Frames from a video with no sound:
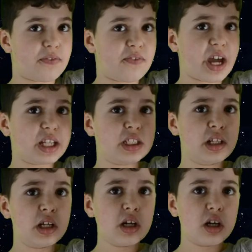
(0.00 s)
effect
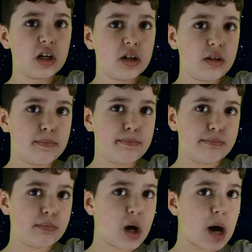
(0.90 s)

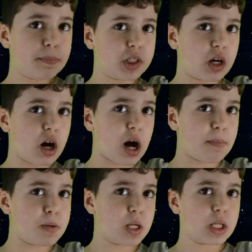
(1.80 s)
mopped up